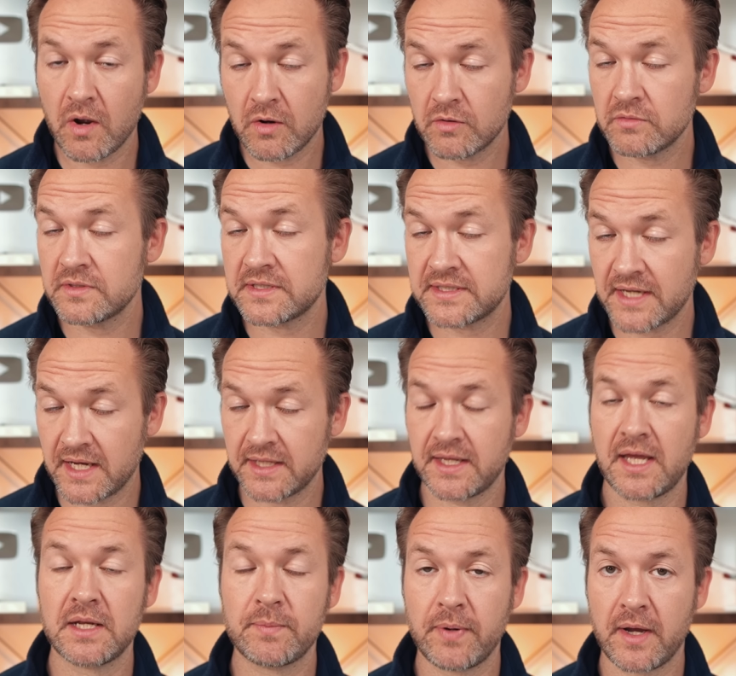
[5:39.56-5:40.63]
own
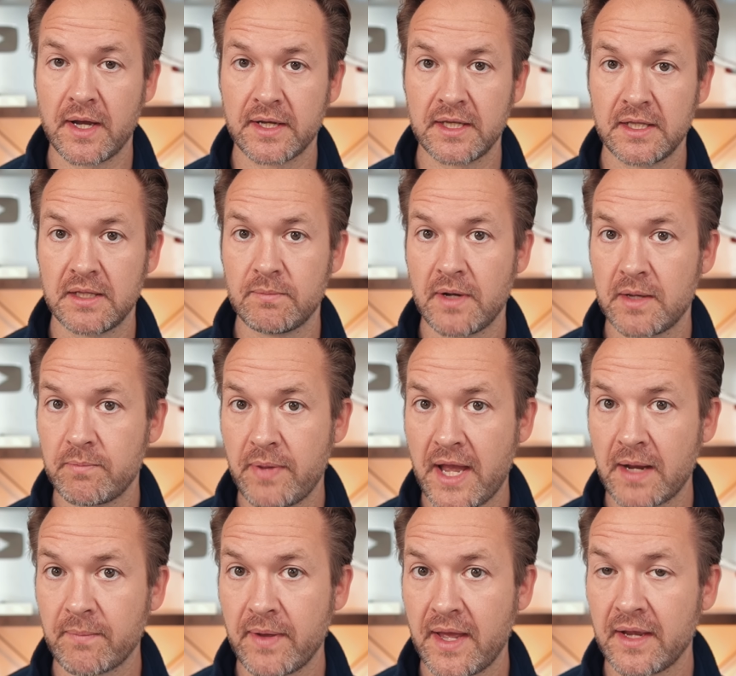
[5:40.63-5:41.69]
dedicated pocket in my
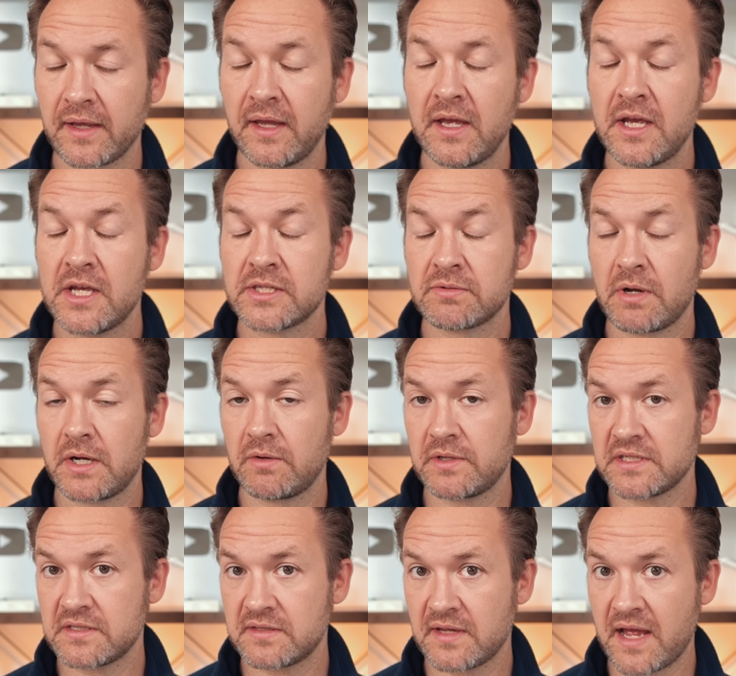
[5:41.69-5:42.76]
backpack. I know
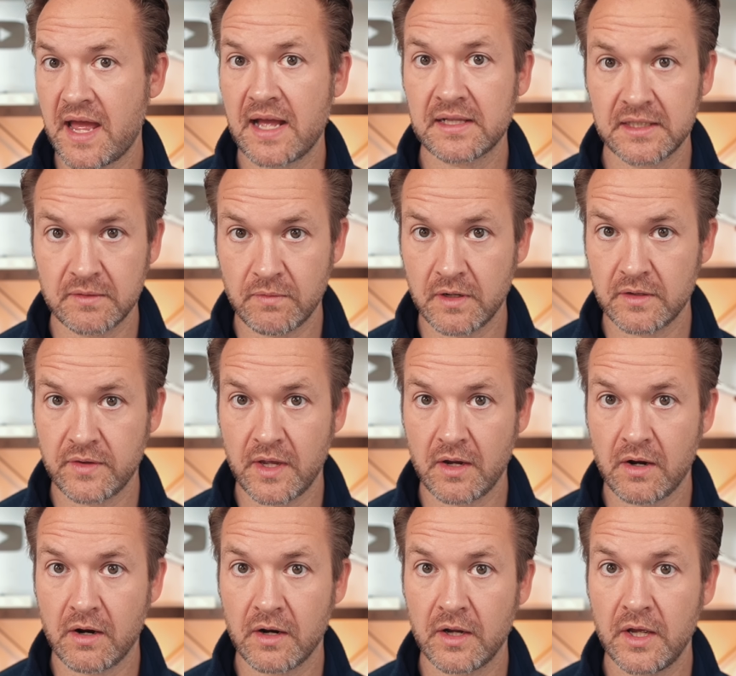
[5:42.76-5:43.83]
exactly where they
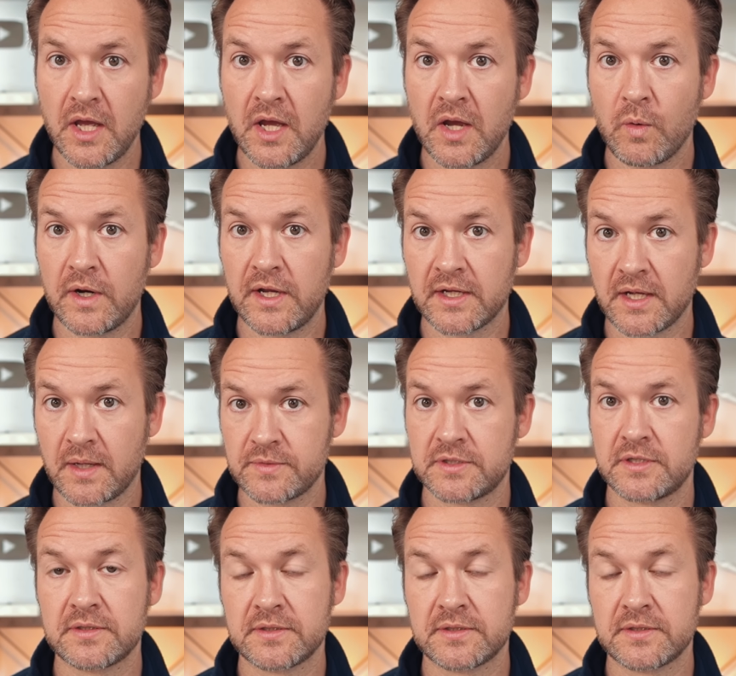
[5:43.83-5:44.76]
are when it comes to